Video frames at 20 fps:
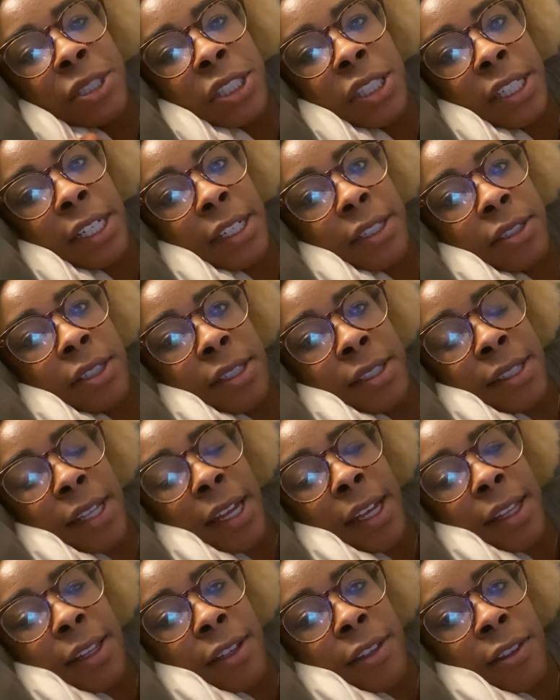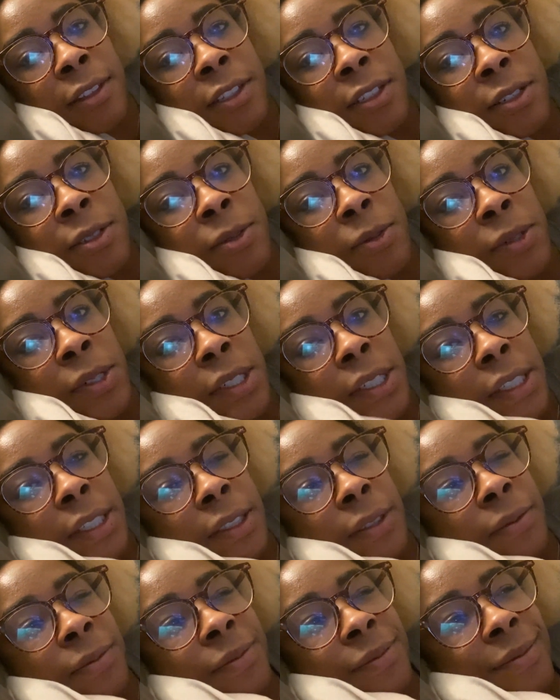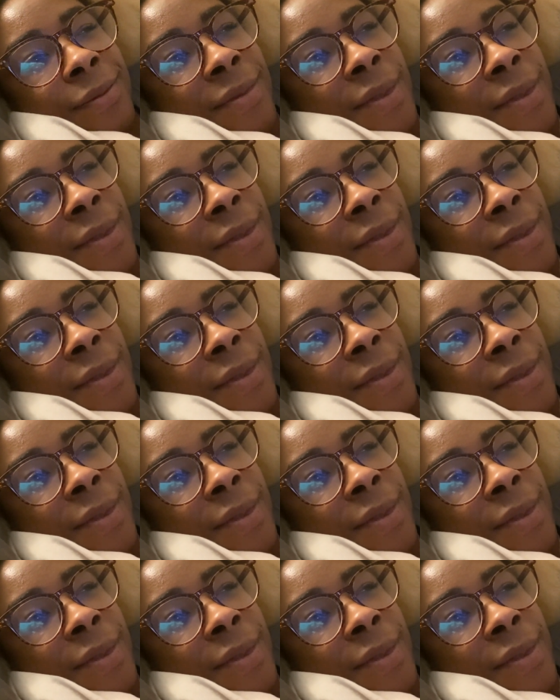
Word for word: just here to say that this one